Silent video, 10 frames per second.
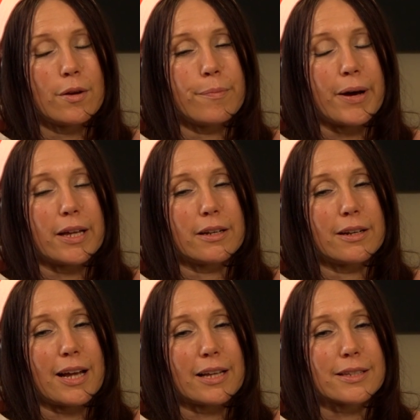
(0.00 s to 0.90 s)
But
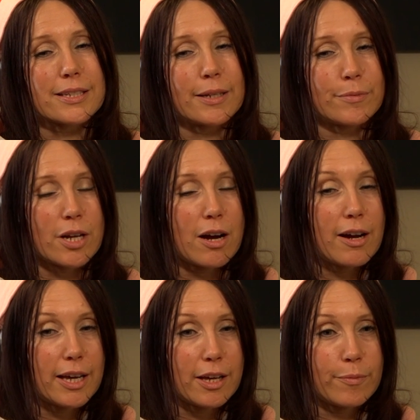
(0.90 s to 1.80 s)
at the same
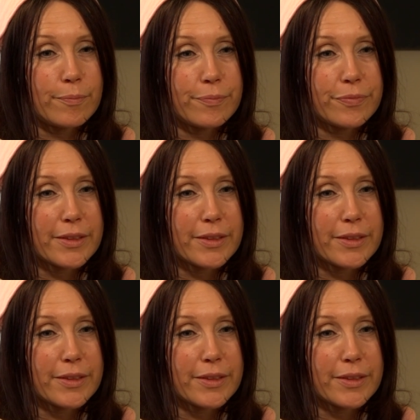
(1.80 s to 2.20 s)
time,